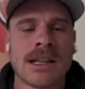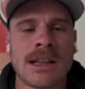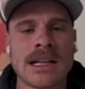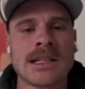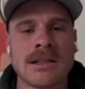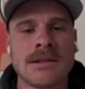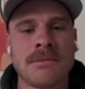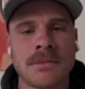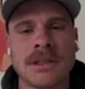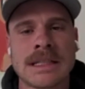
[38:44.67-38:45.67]
things are
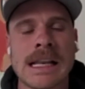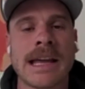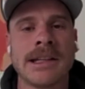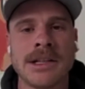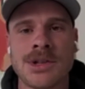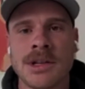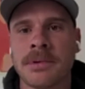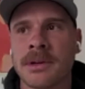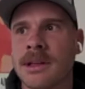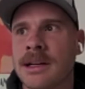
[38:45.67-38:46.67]
slightly
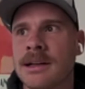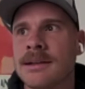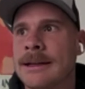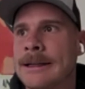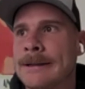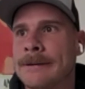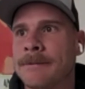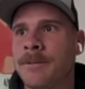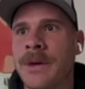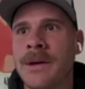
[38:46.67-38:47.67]
cheaper there.
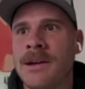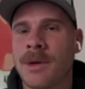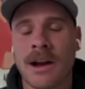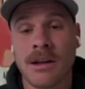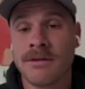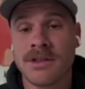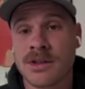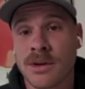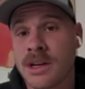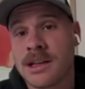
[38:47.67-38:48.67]
But I love his
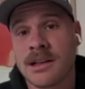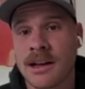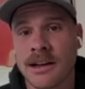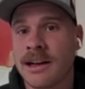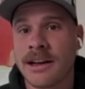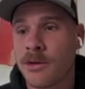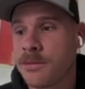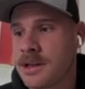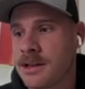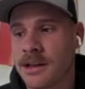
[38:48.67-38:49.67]
story, and I hope
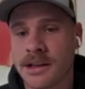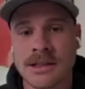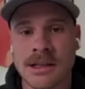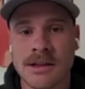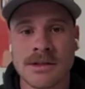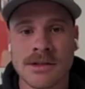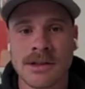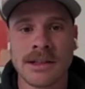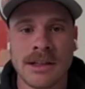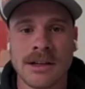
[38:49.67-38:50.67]
he like continues to
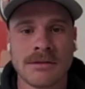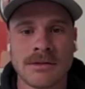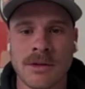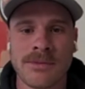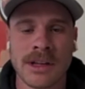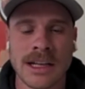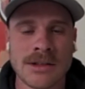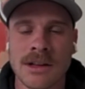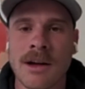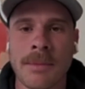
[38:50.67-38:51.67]
like hopefully get to
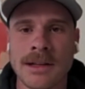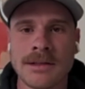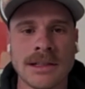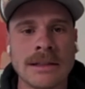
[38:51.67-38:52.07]
the top 100.